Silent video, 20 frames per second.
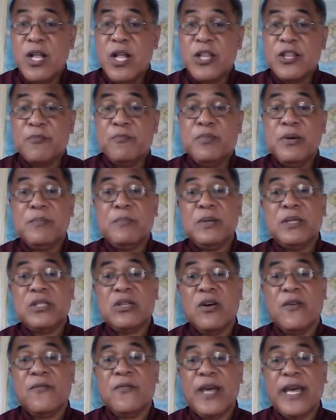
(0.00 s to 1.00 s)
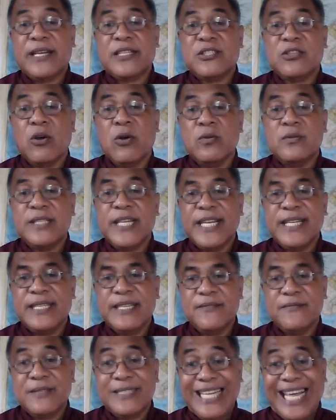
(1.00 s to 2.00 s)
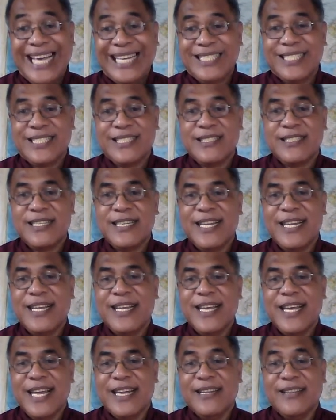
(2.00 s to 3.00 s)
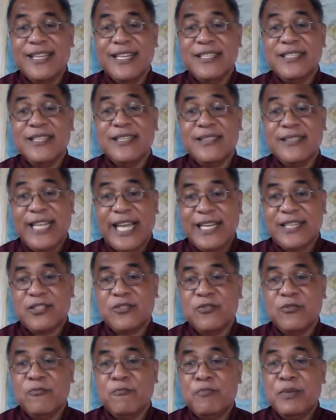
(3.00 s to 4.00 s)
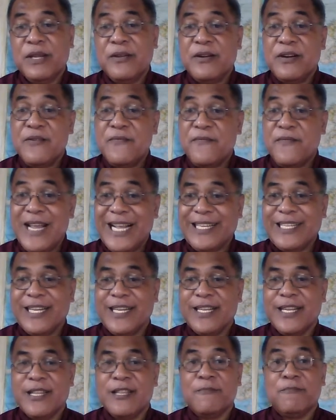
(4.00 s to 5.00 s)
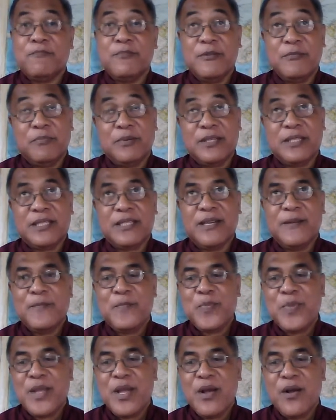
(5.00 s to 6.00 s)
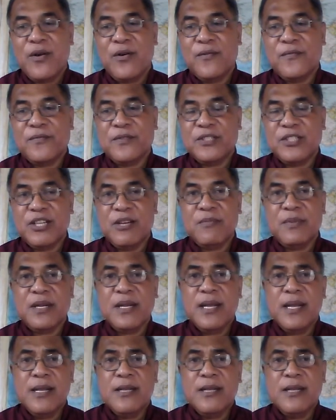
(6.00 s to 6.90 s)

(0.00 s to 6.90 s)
The purpose of exhortative texts and teaching texts should be reflected in the purpose of the sermon.